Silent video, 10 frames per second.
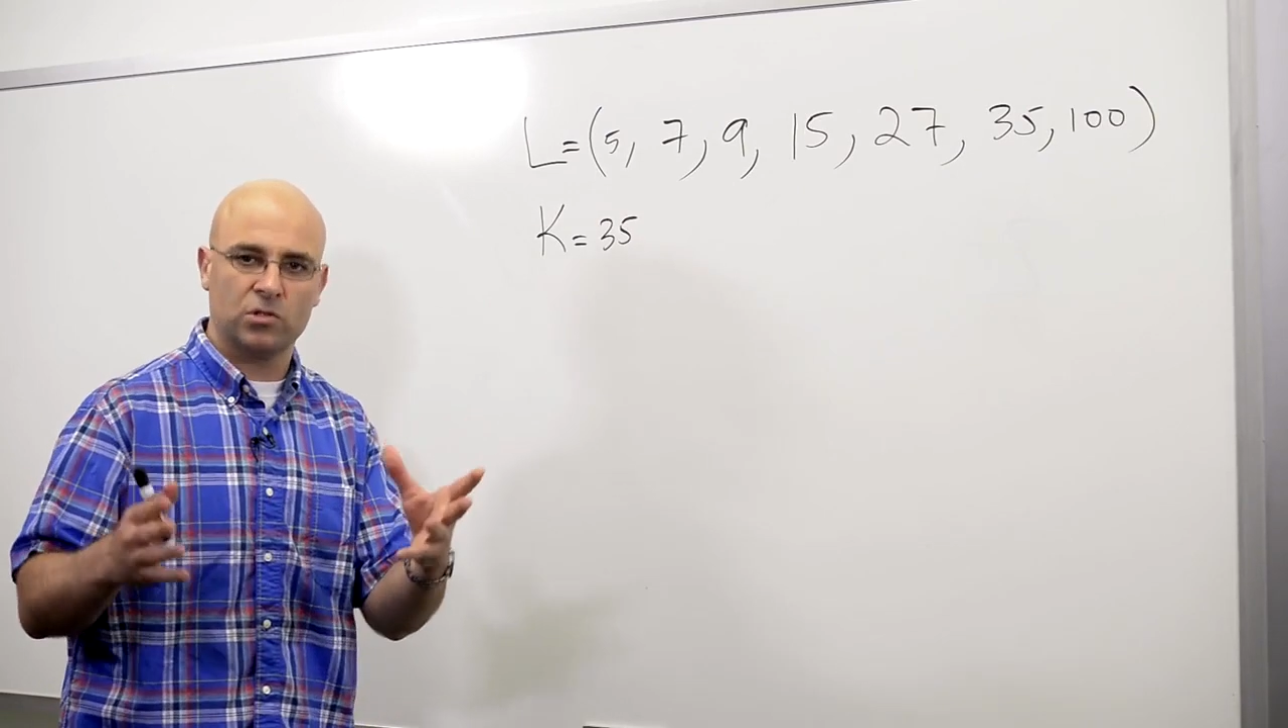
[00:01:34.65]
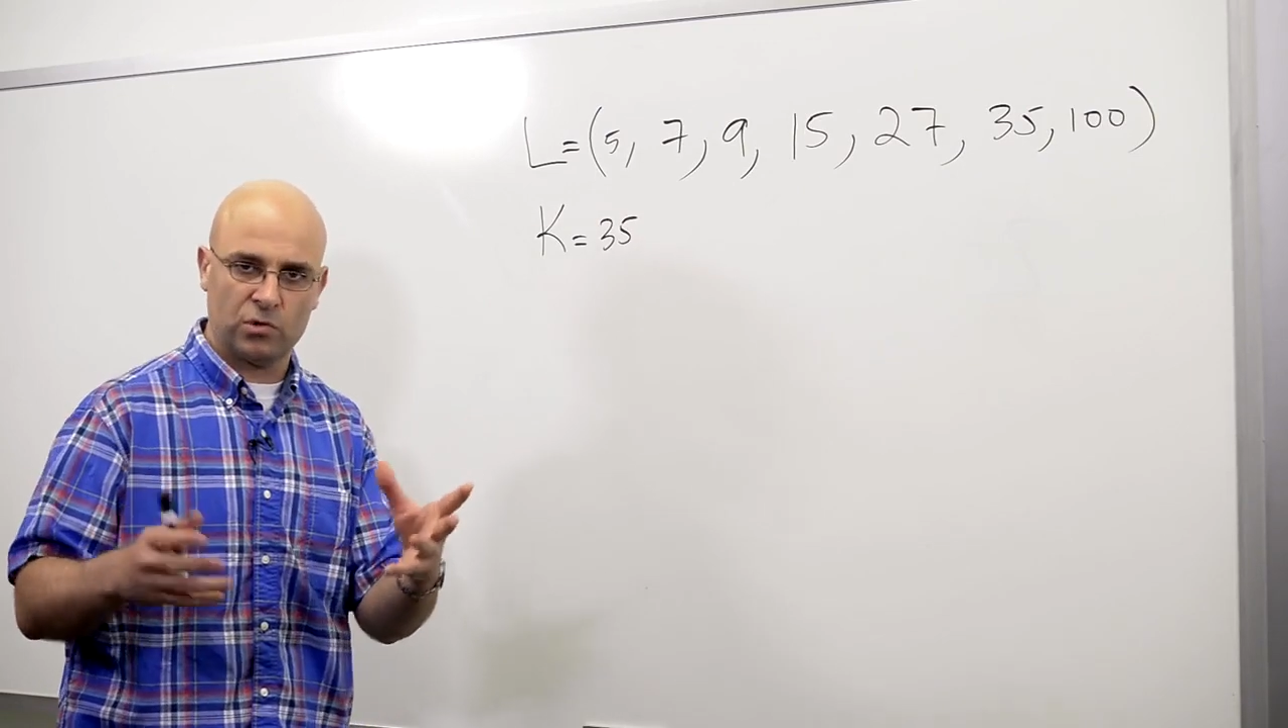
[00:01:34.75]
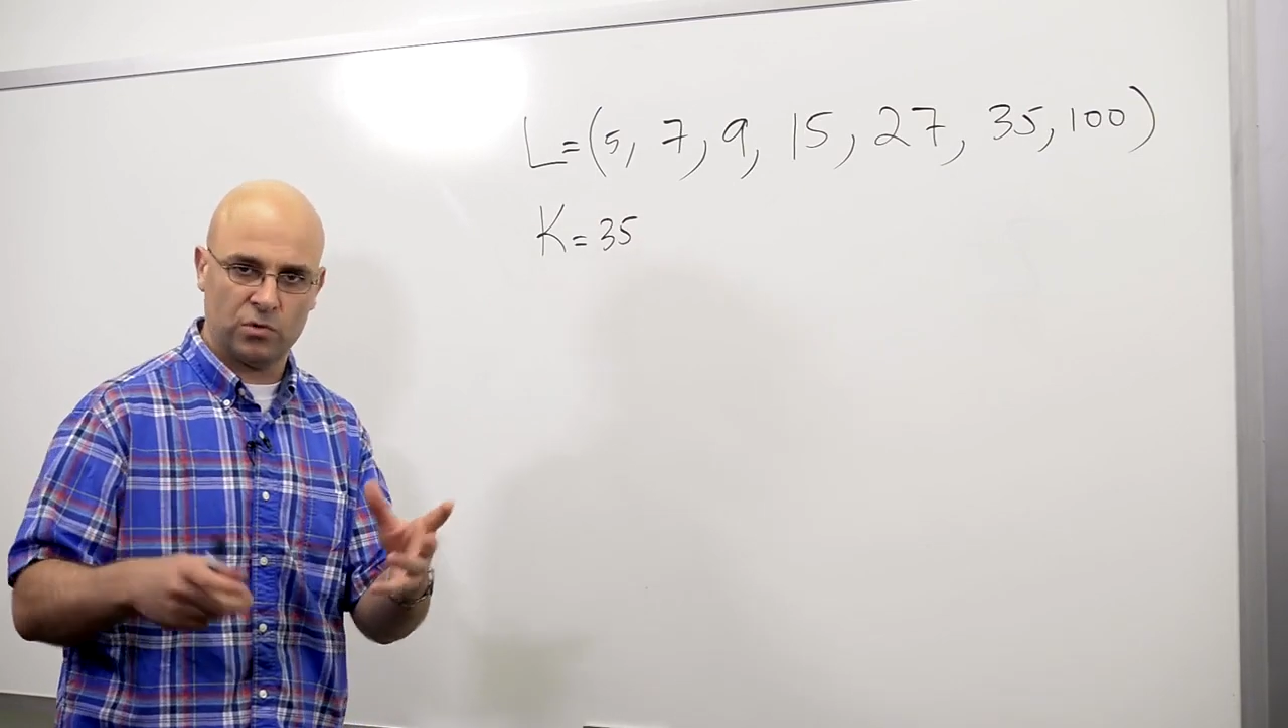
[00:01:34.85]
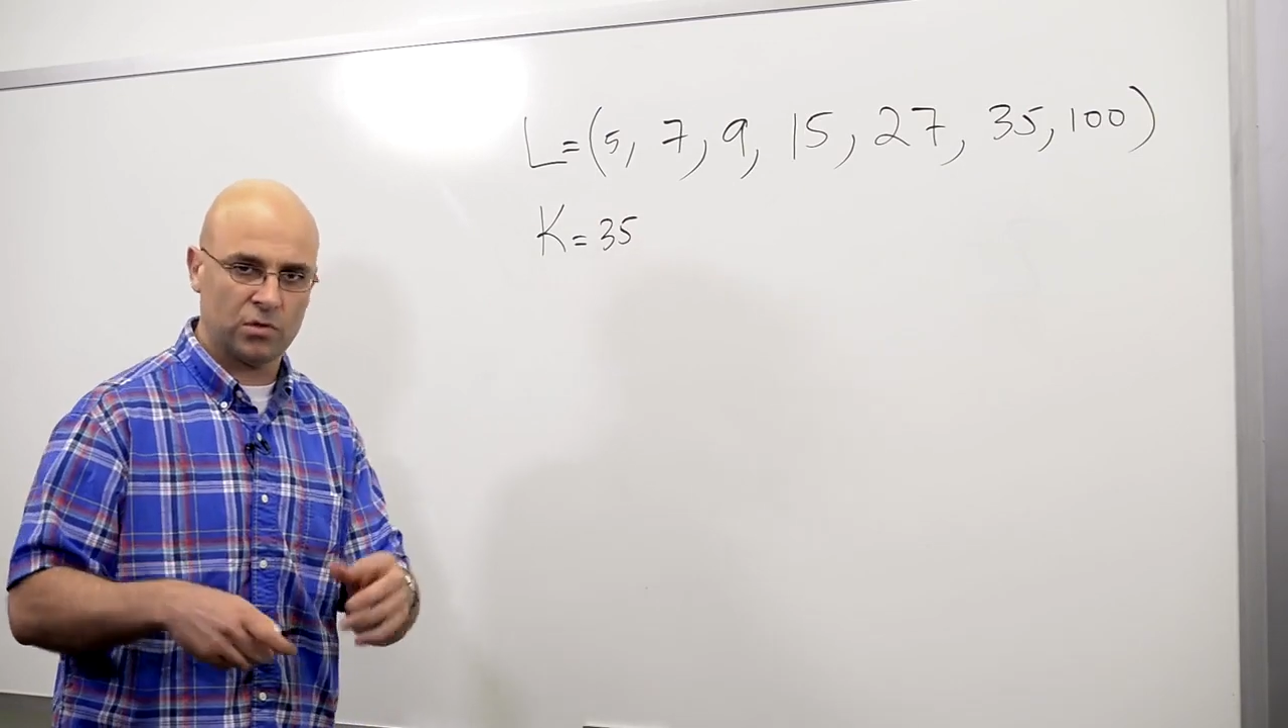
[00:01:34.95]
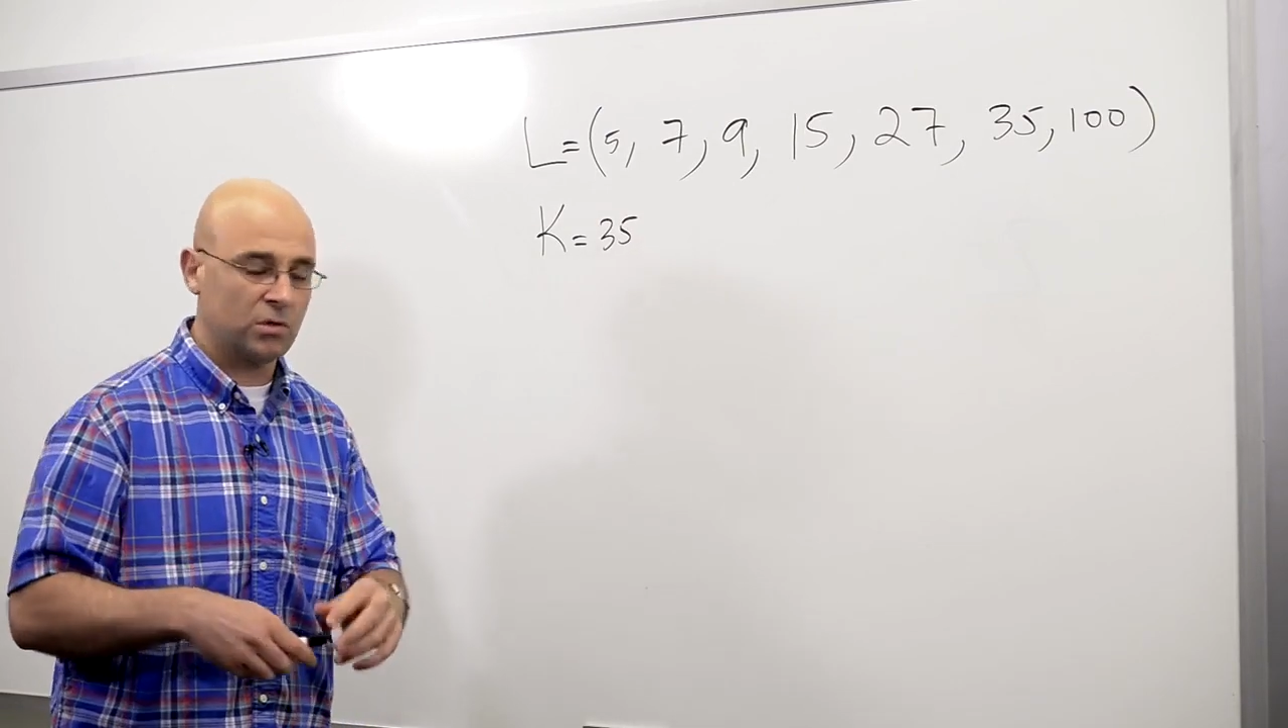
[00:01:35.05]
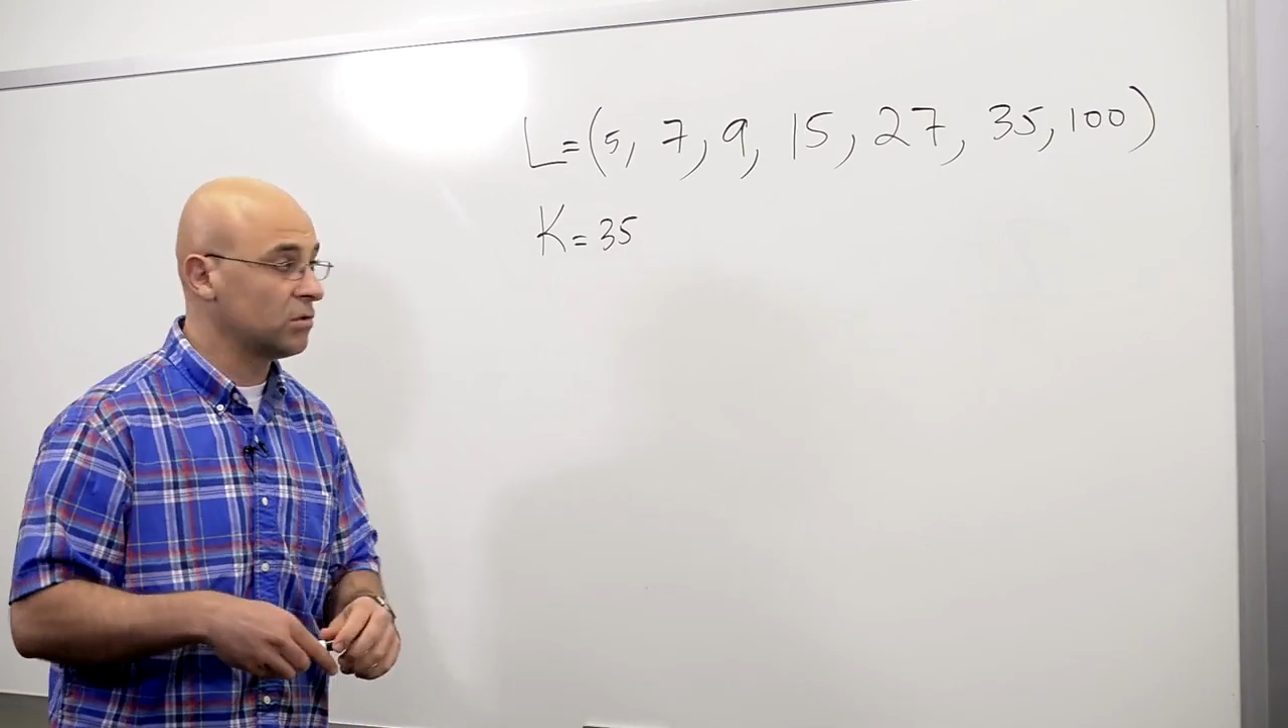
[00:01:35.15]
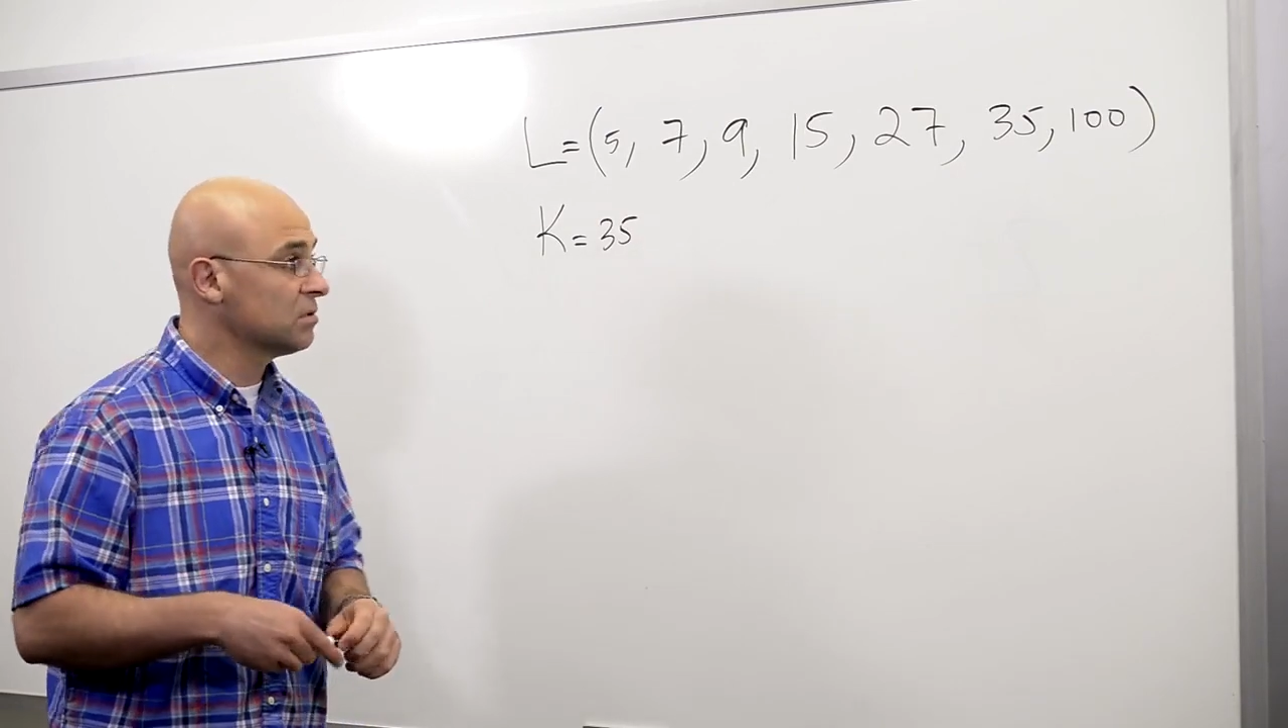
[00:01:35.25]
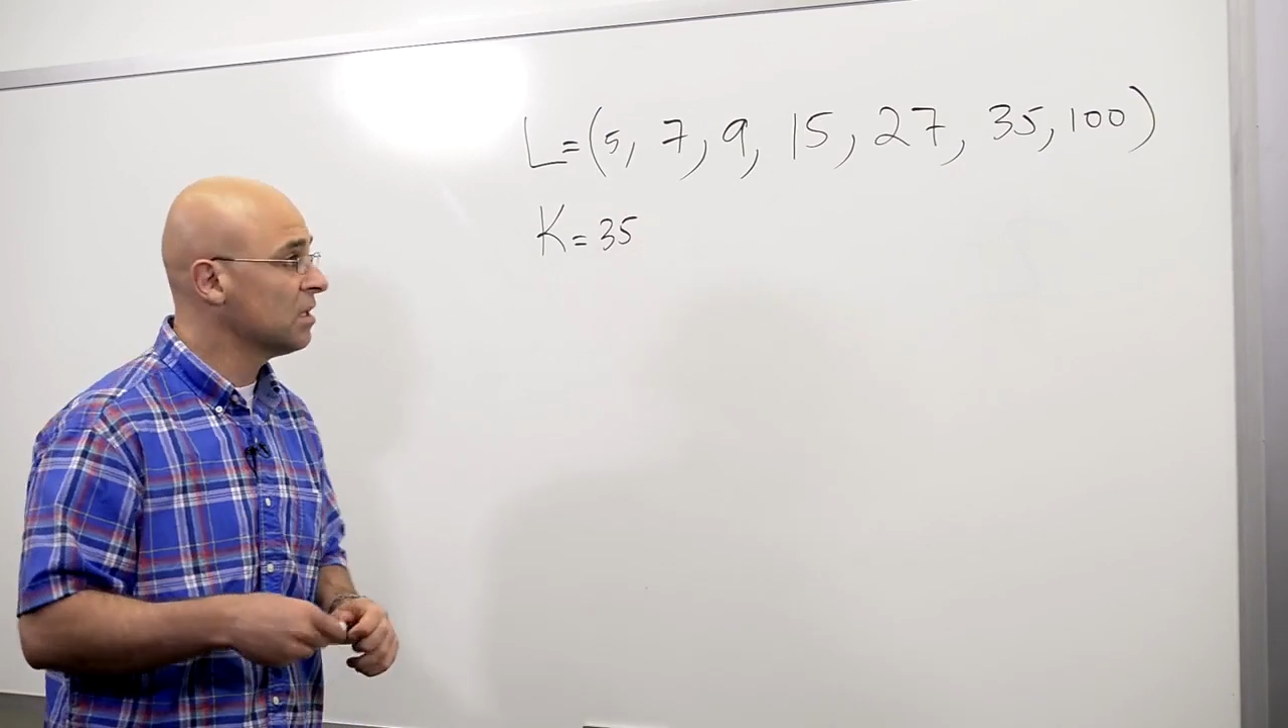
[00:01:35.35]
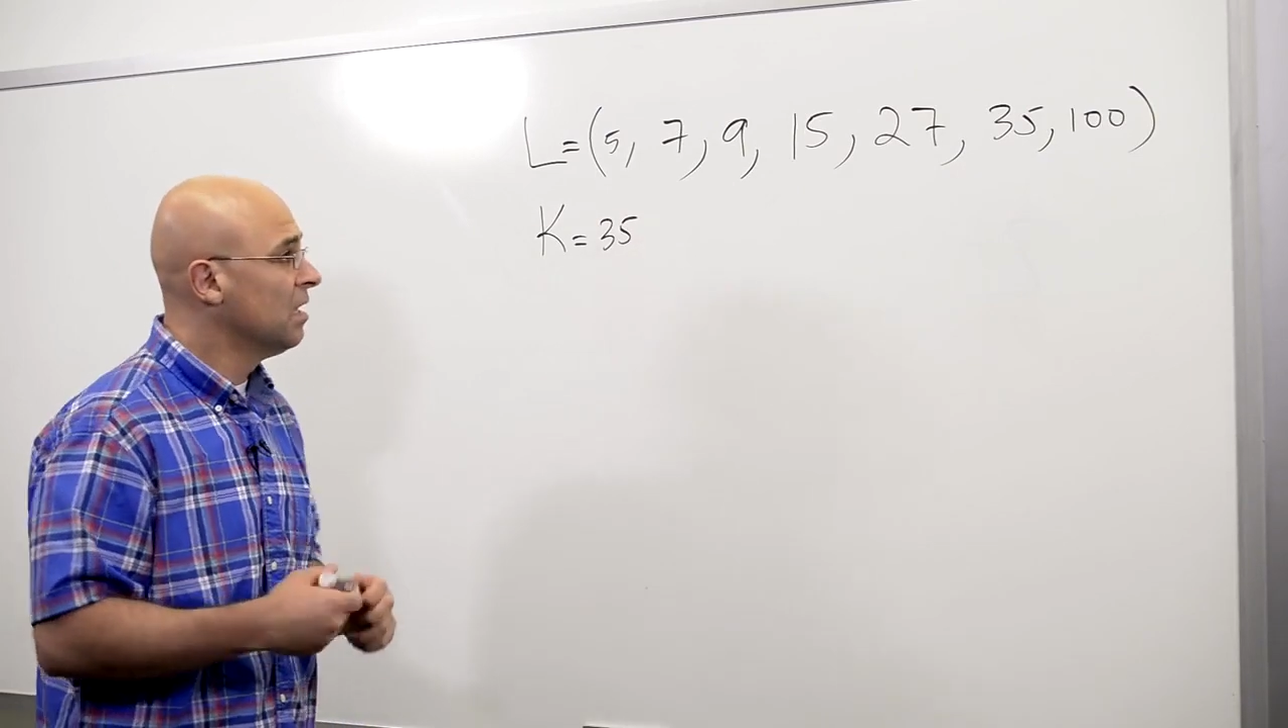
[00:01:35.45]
pseudocode,